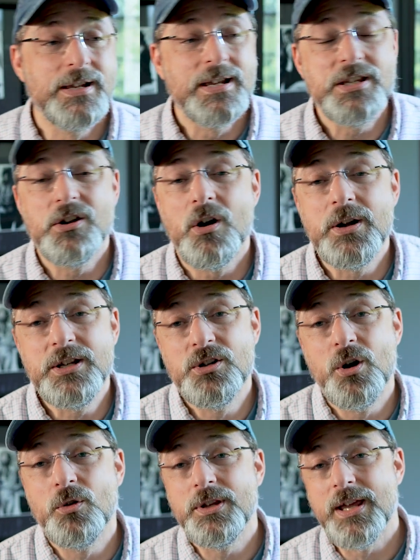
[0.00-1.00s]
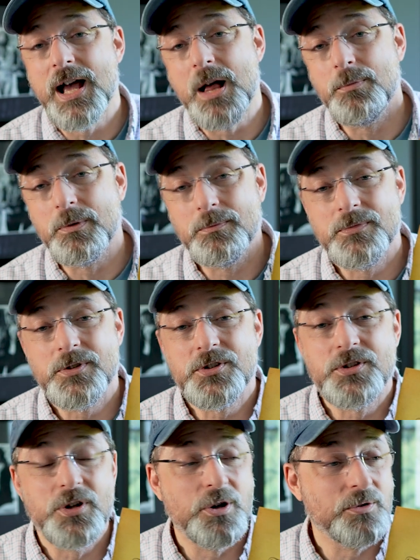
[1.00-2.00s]
You already know the album,
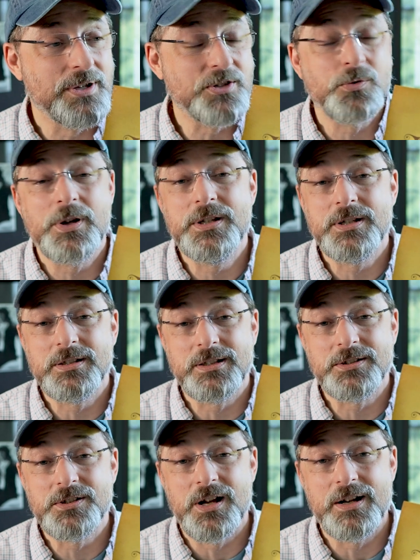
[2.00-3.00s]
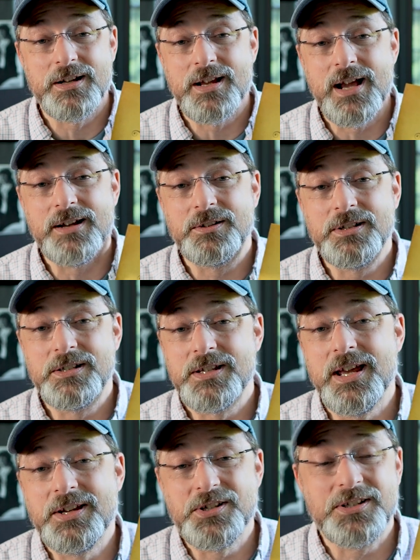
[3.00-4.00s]
so that's why you clicked on it. I don't need
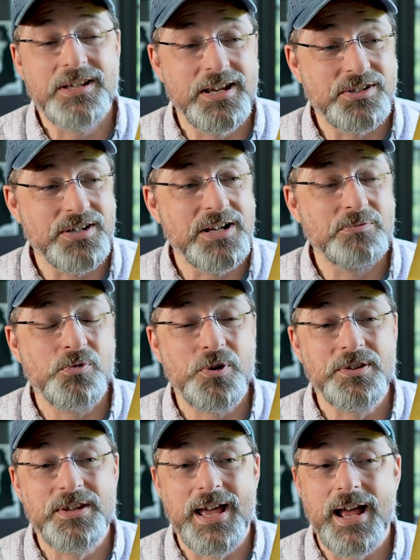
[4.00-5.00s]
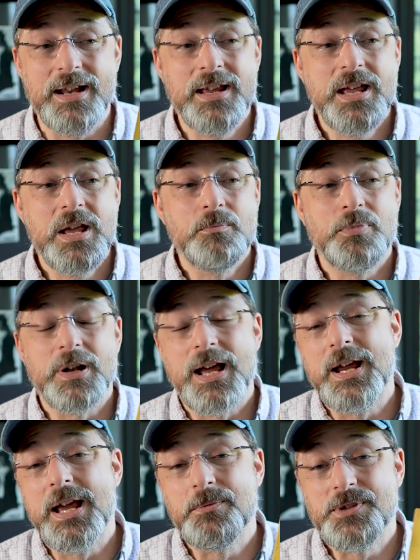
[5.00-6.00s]
to educate you any more than that, but
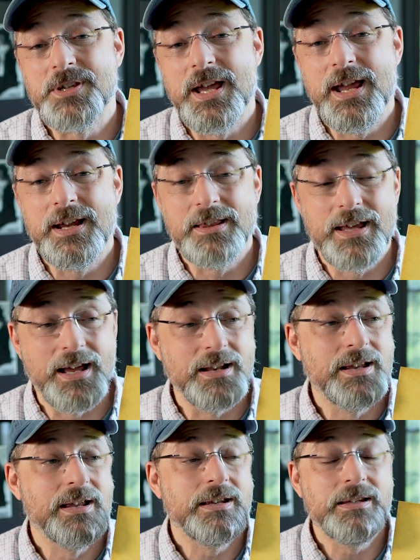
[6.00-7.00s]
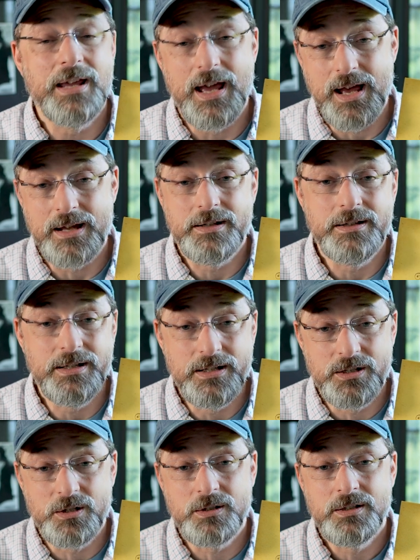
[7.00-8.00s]
I am saying that, yeah,
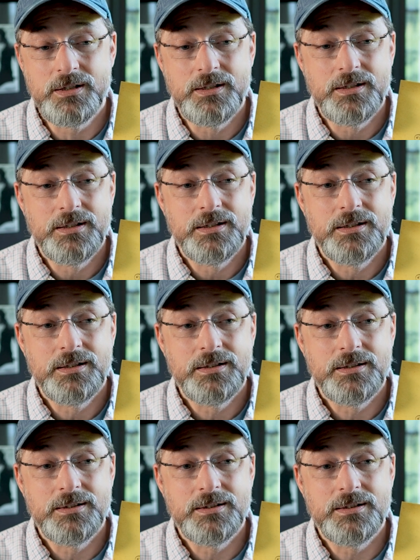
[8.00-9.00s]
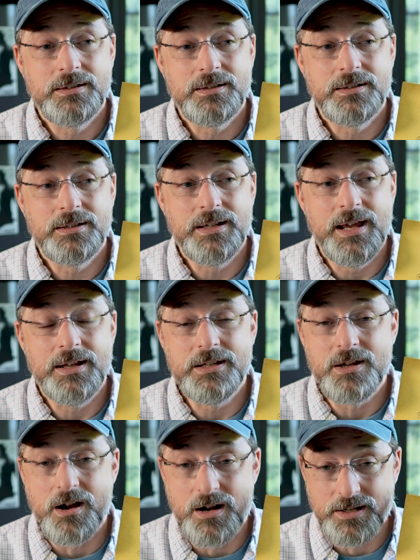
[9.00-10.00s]
Neil and
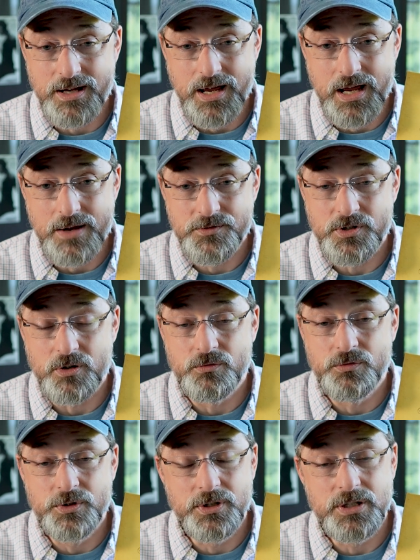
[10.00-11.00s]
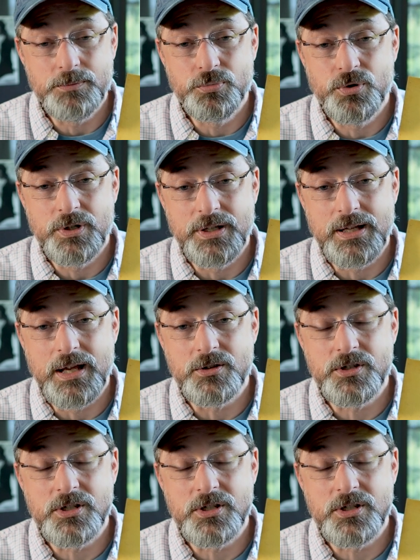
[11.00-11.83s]
the archives are really putting out